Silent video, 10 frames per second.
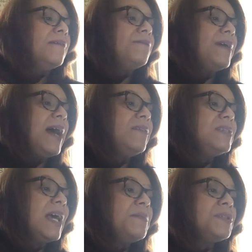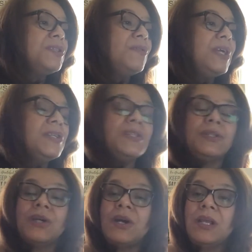5 times 3 is
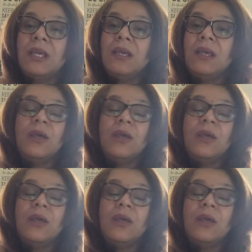30.